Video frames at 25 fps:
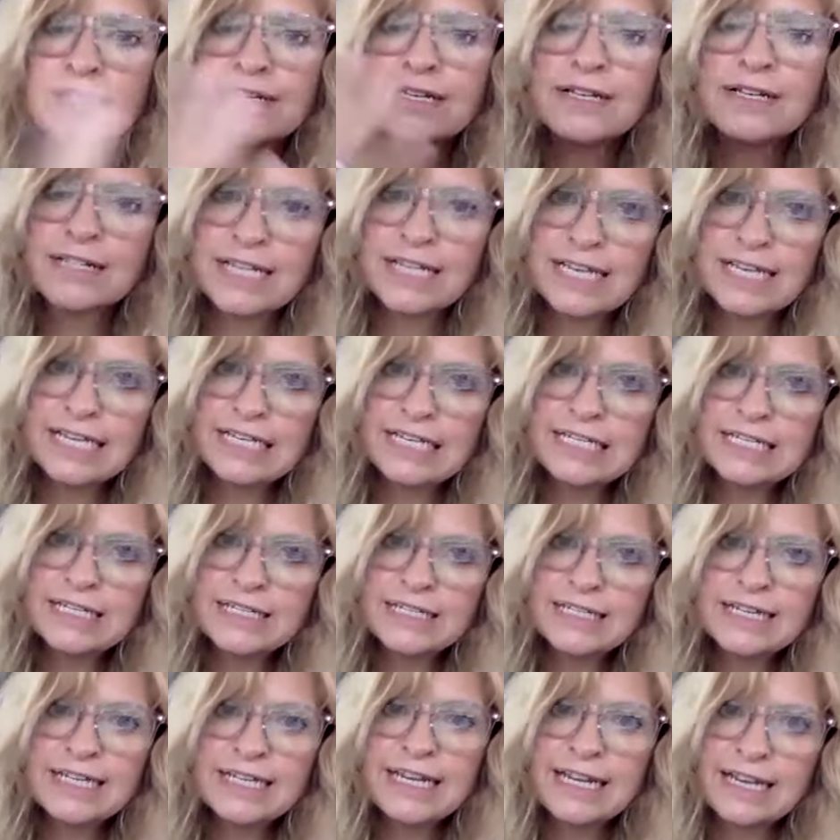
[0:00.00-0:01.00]
clean
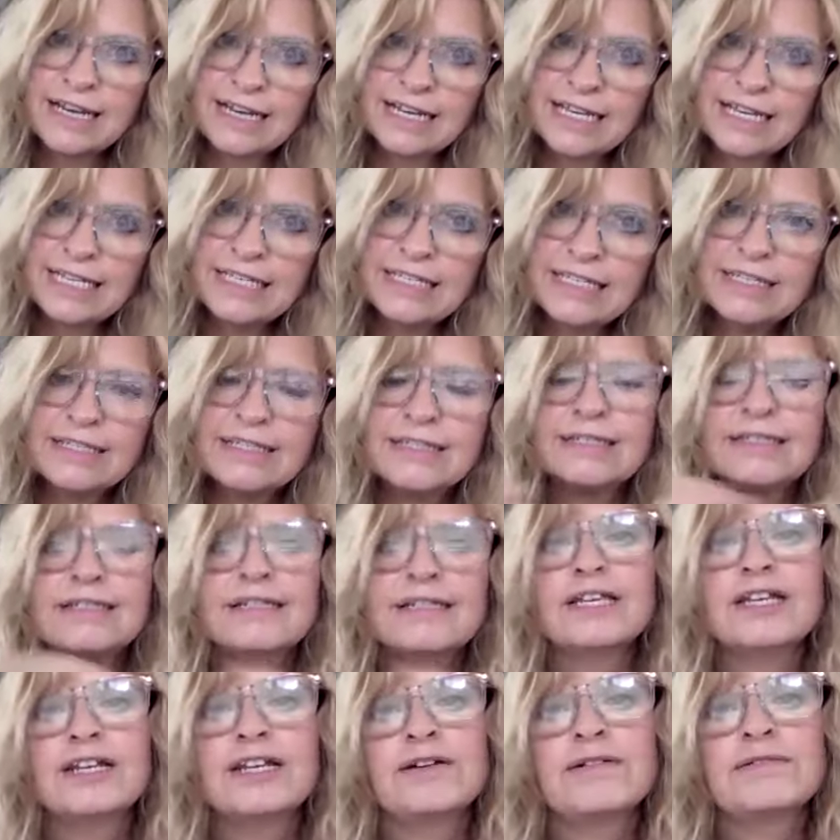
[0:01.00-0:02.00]
and nice,
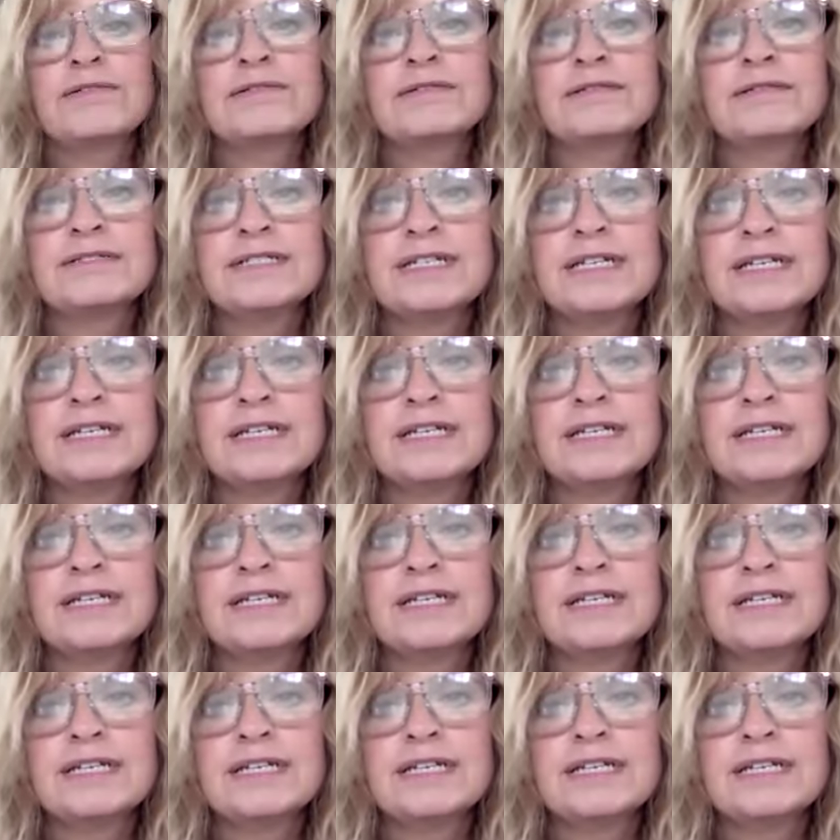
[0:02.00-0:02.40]
mm-hmm. you know.